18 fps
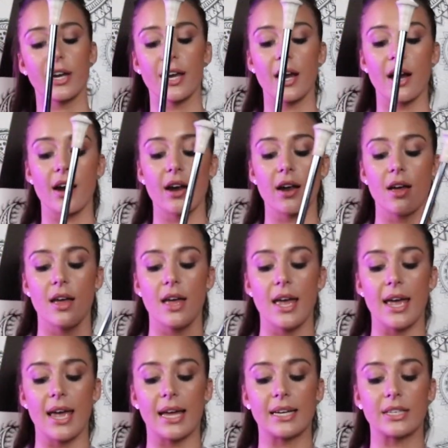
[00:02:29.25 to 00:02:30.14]
here,
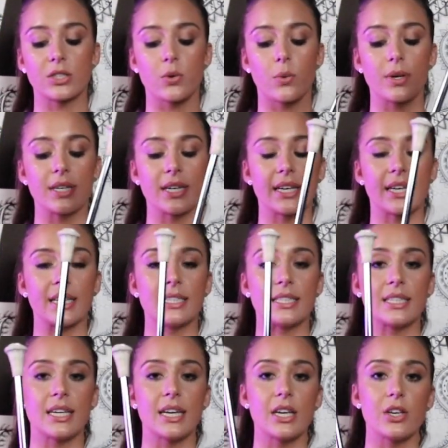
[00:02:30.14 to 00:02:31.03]
and it's going to
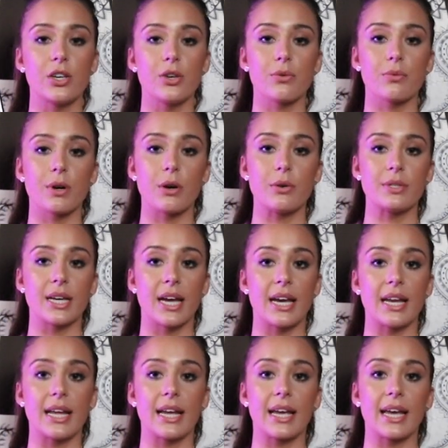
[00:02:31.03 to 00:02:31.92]
continue
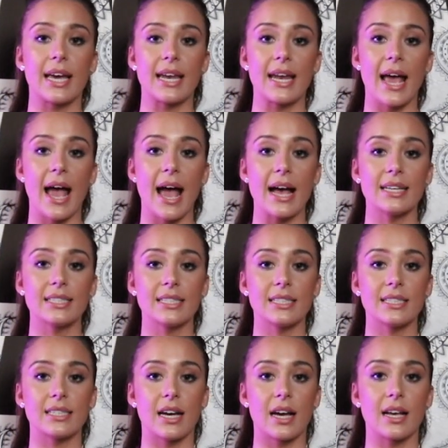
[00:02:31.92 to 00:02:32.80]
rotating, and as
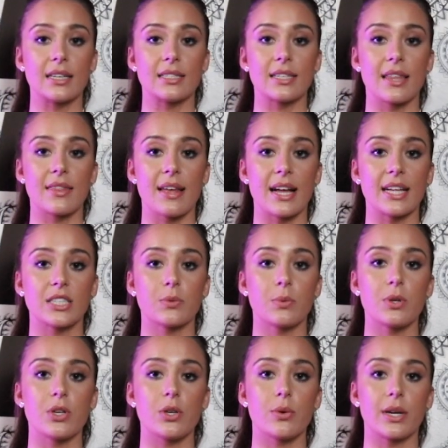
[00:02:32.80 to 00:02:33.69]
it does, that's
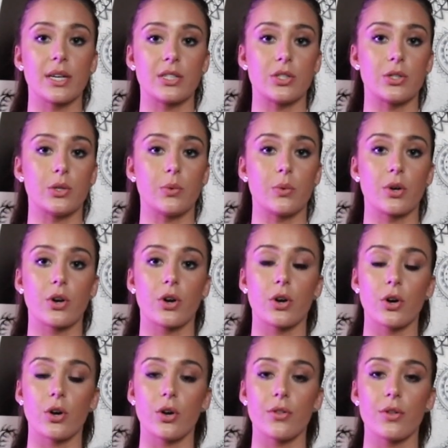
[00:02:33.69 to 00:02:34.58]
when you get to
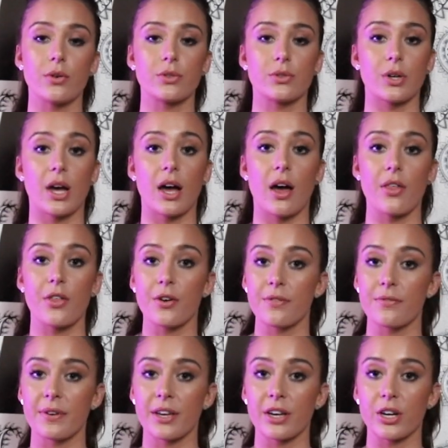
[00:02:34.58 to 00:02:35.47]
curl those
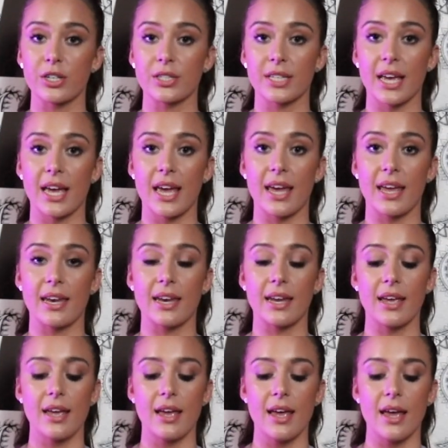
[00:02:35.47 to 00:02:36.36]
other fingers
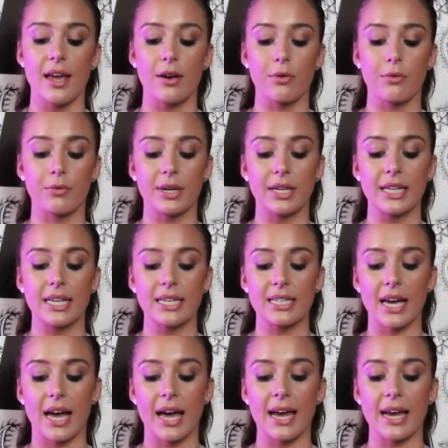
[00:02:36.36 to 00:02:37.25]
in really
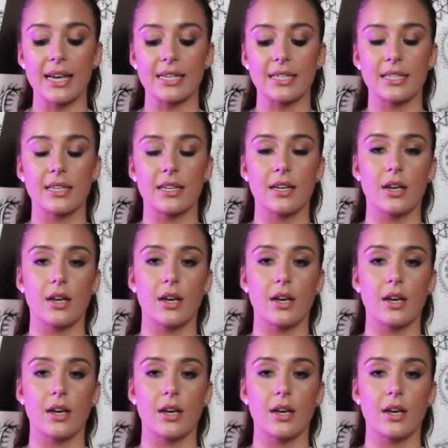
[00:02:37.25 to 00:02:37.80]
tight